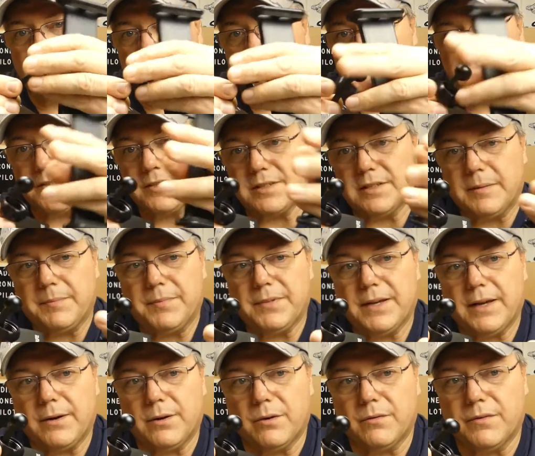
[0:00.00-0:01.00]
you slip
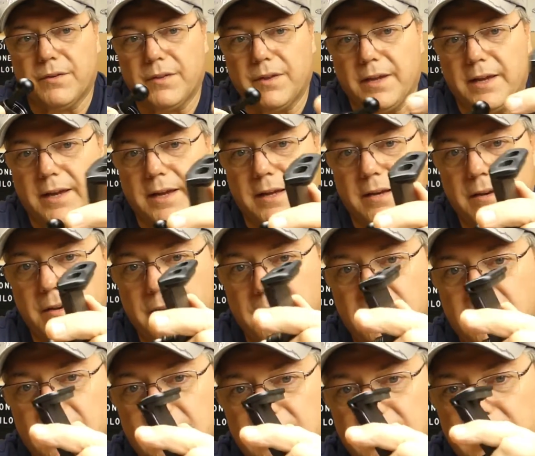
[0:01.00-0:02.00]
that over the end
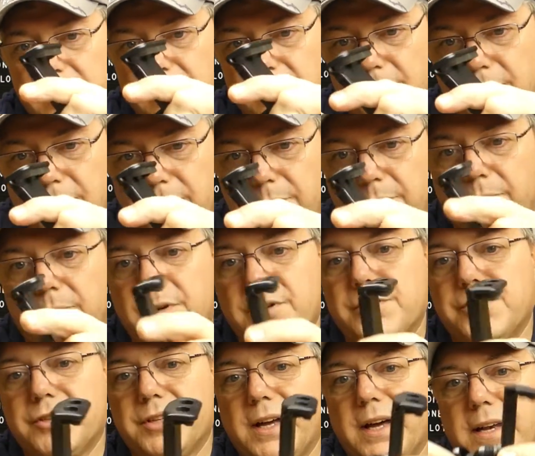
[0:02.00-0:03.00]
and you push that